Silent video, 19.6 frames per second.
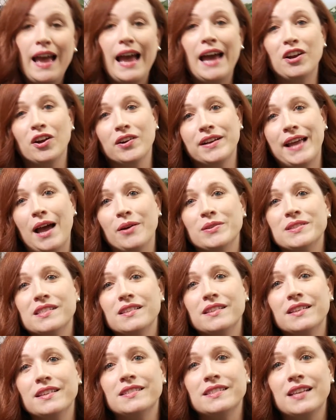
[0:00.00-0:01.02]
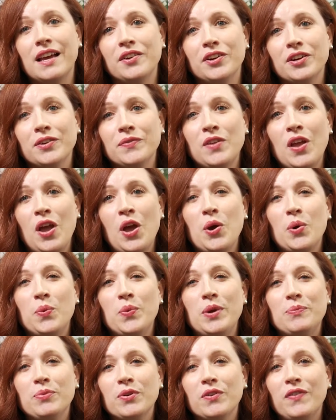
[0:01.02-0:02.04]
At our counseling center,
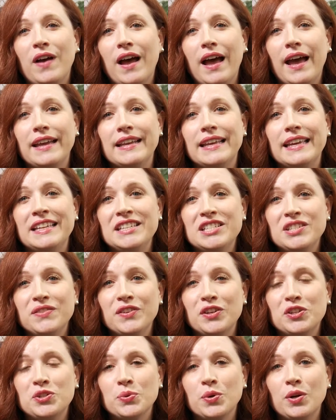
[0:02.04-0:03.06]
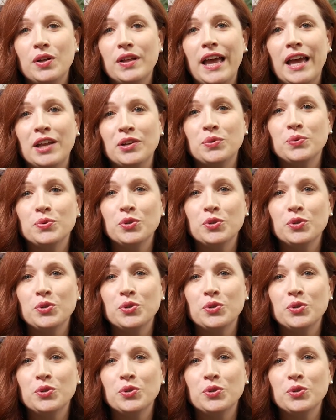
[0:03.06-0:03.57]
we provide individual and